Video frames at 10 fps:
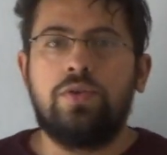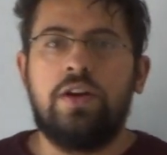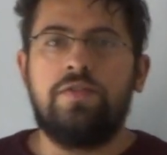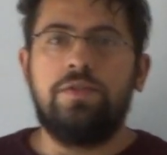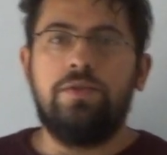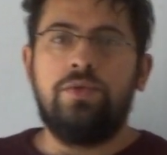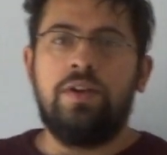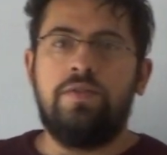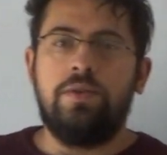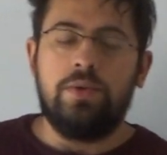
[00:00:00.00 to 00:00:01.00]
afternoon
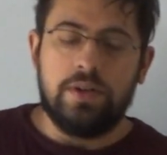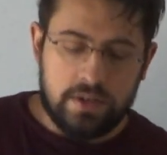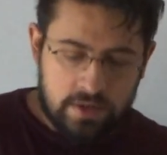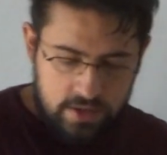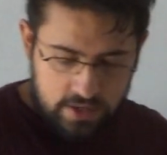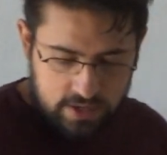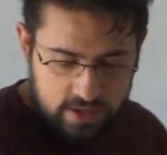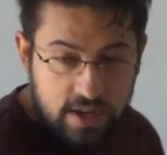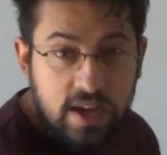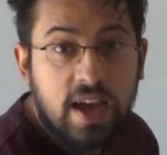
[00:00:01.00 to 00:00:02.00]
everyone,
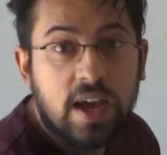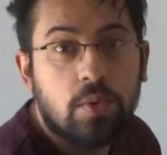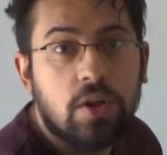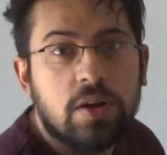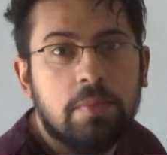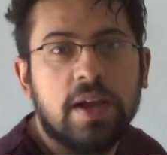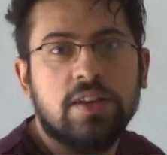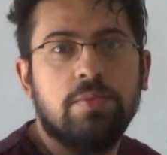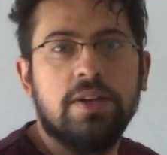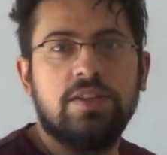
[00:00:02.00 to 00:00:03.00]
and welcome
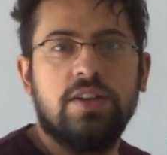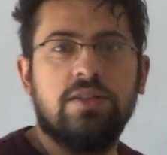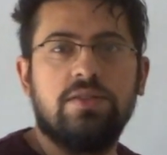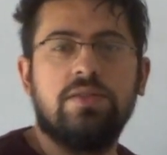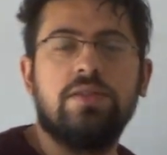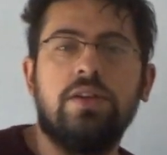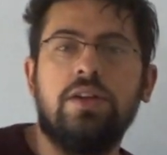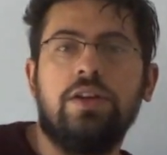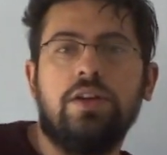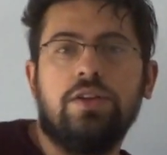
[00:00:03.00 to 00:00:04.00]
back to my channel.
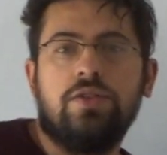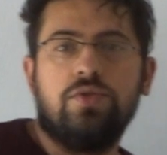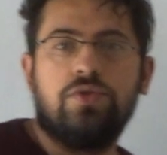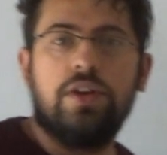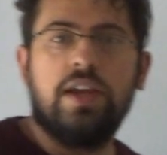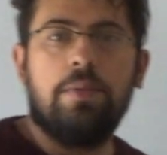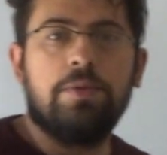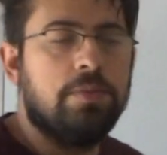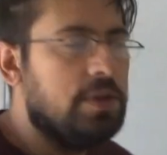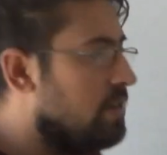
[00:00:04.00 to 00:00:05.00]
So today
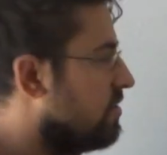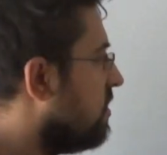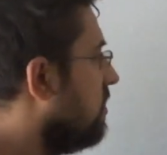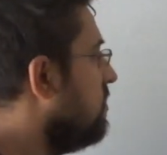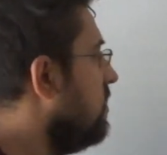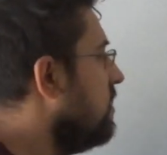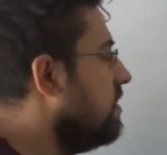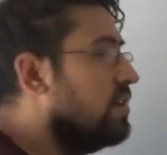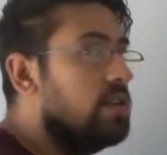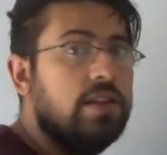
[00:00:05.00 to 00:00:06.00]
I'm going to be
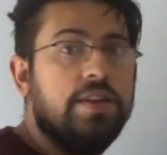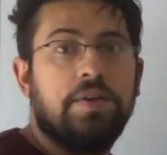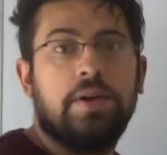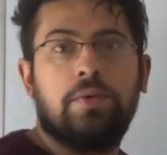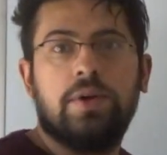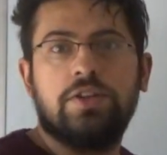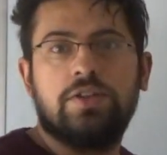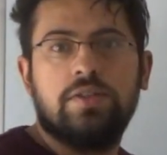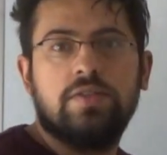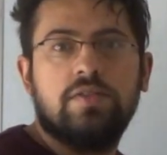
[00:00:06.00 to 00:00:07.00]
discussing linear
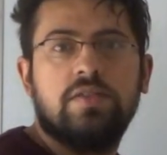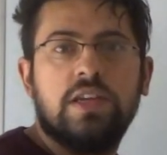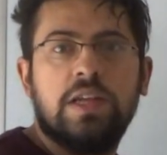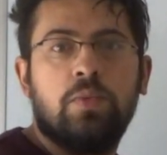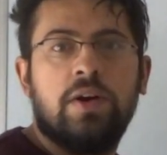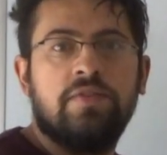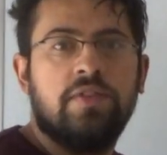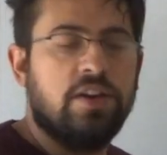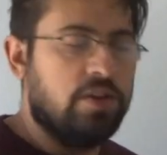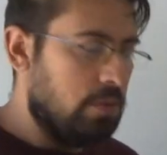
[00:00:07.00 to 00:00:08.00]
equations in one
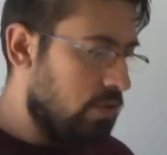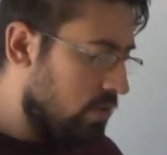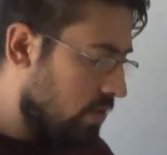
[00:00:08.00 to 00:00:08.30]
variable.